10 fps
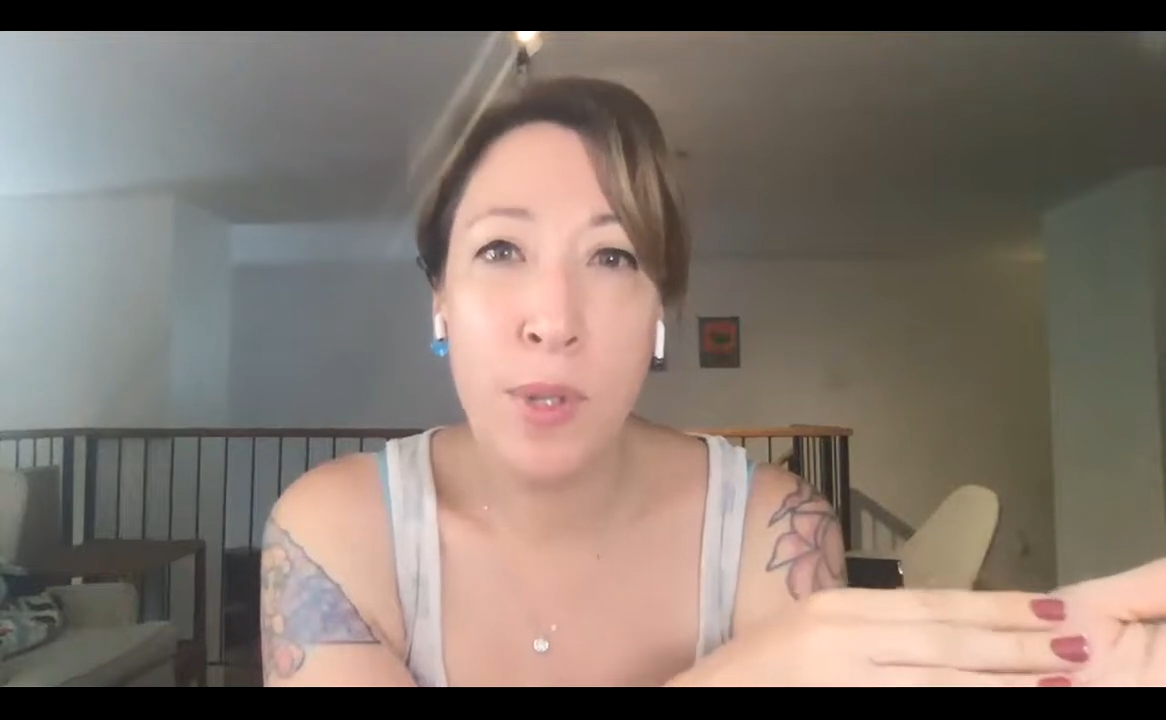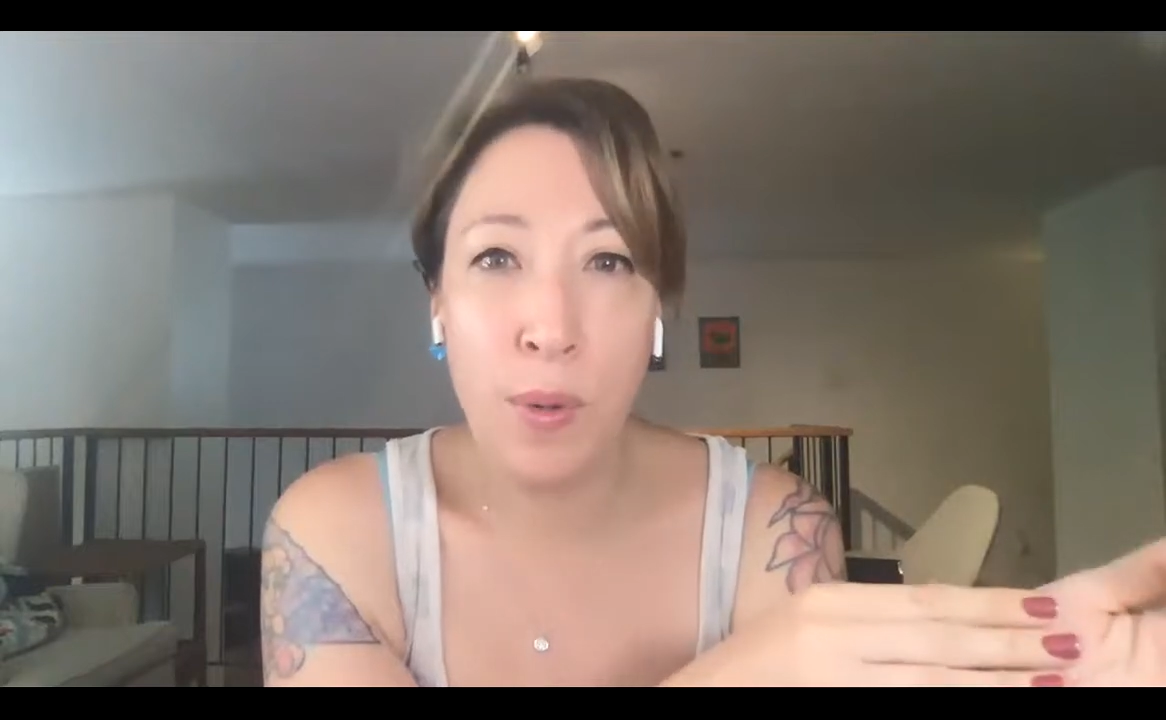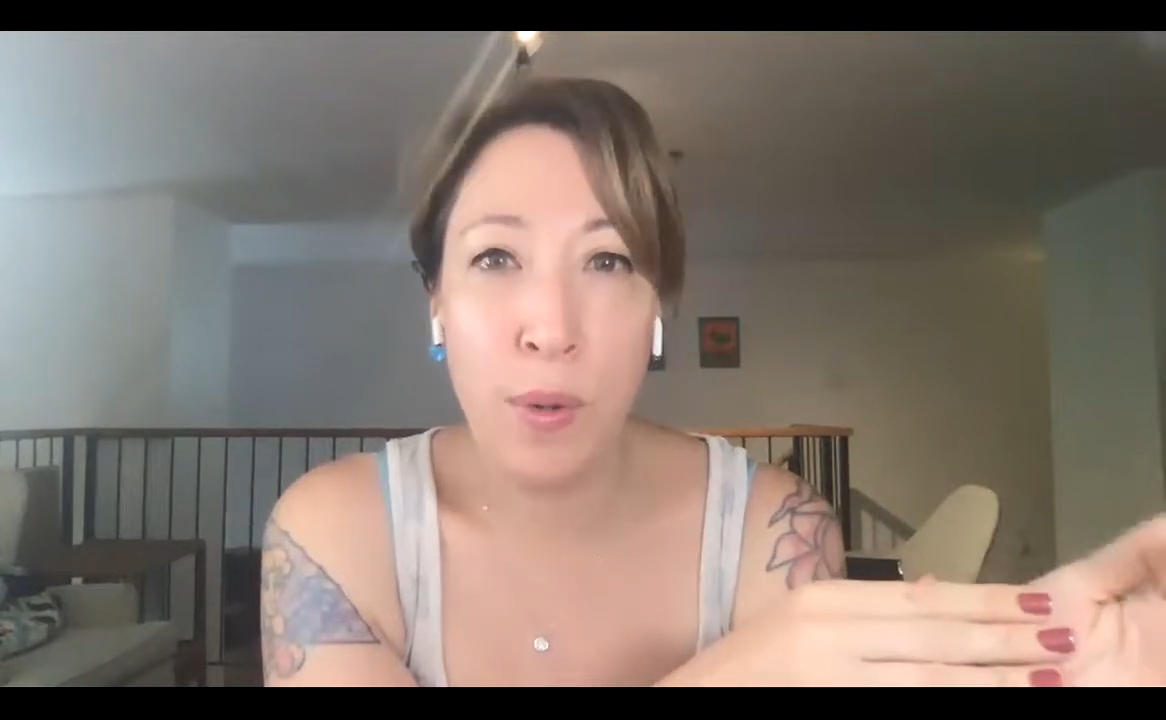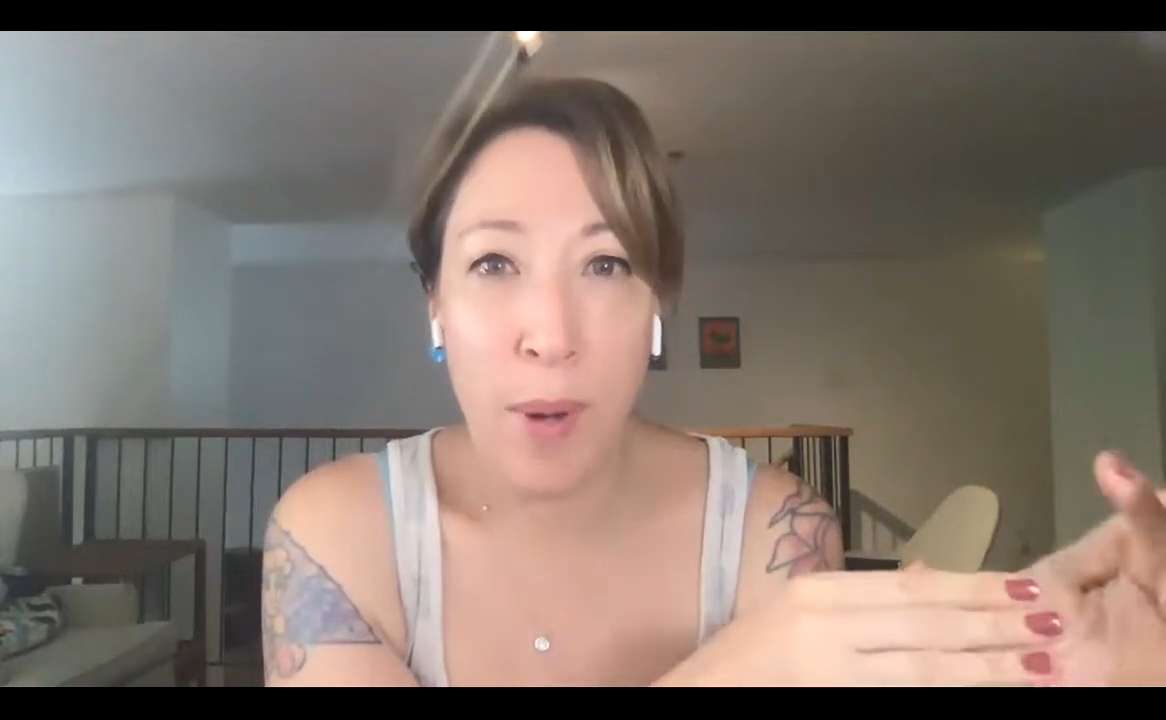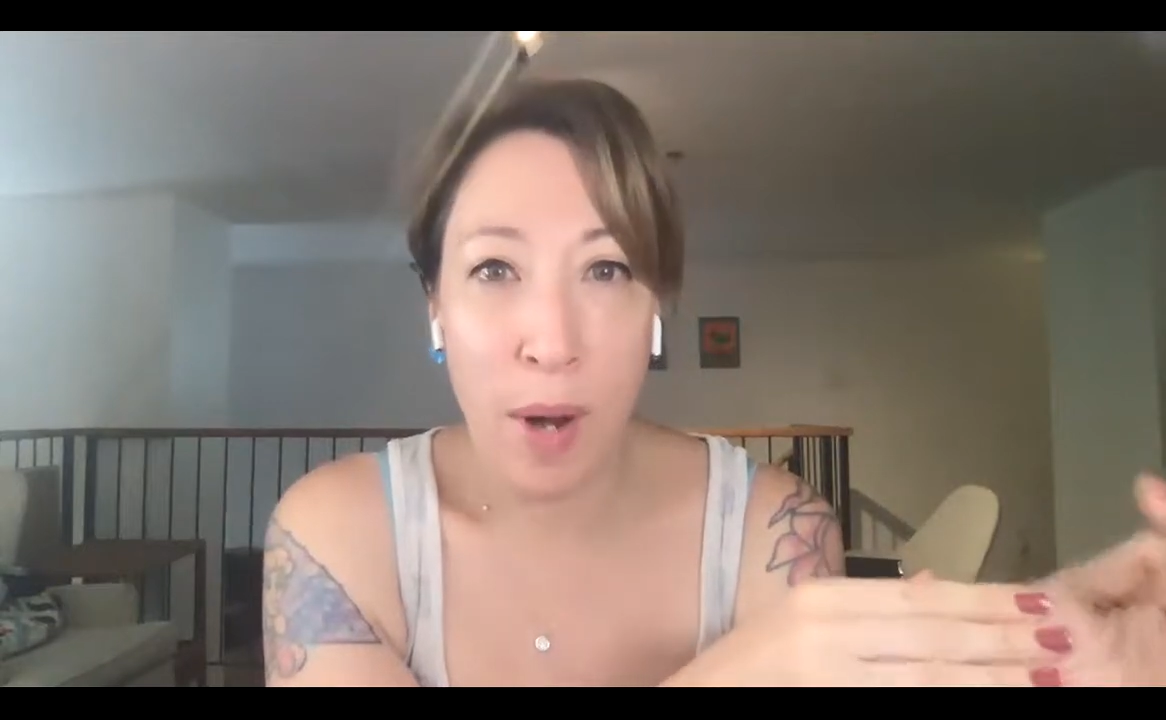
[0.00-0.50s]

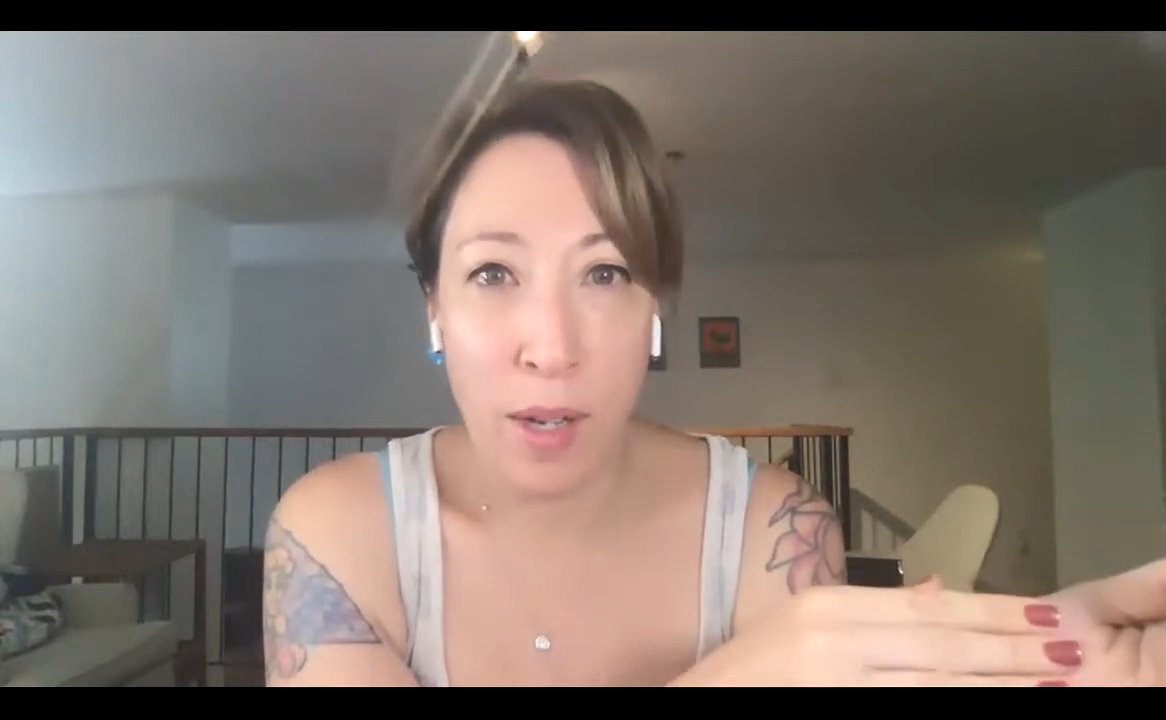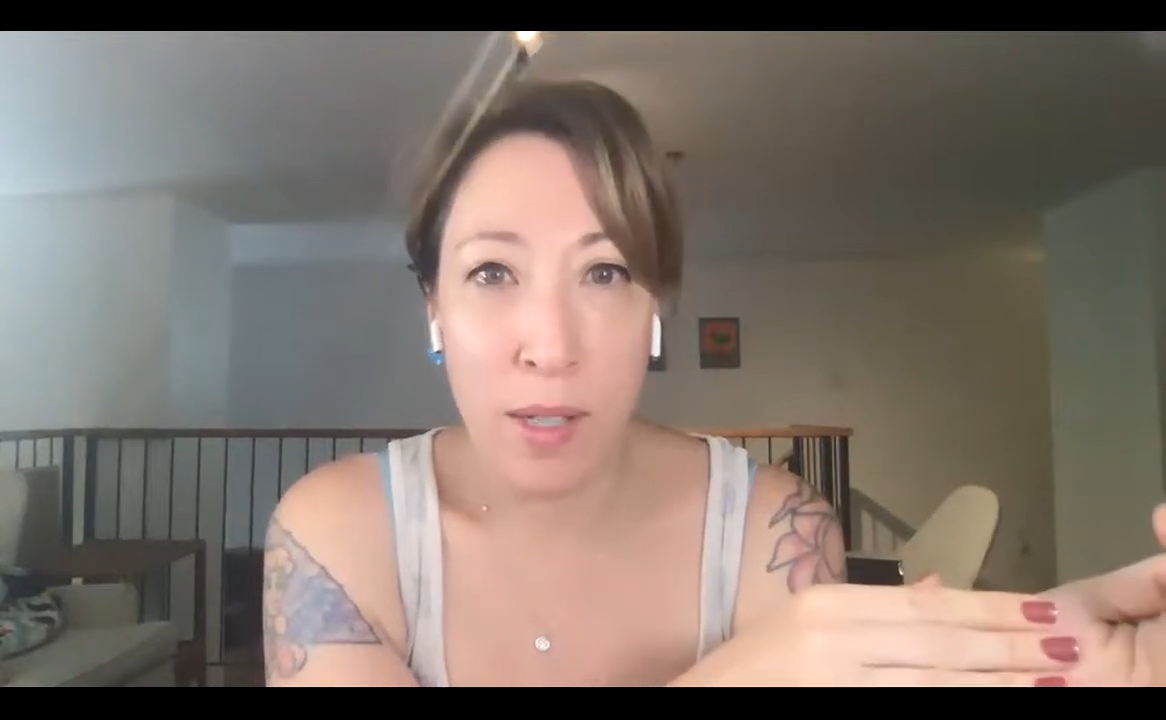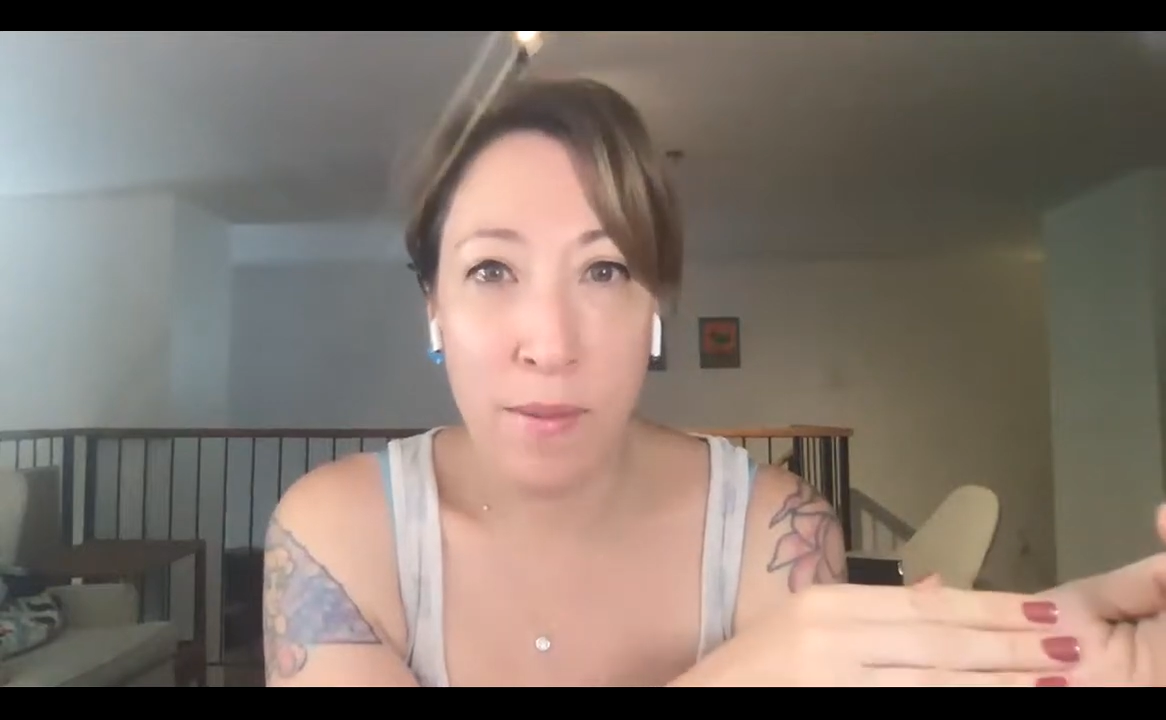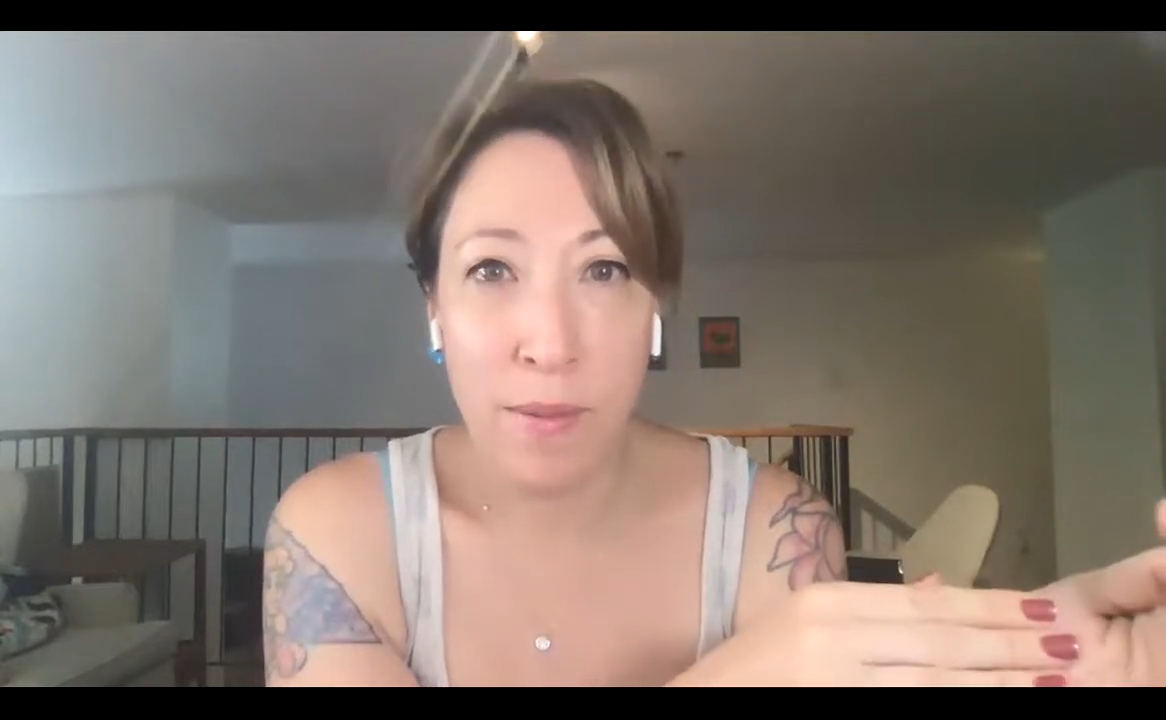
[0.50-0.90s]
to the parent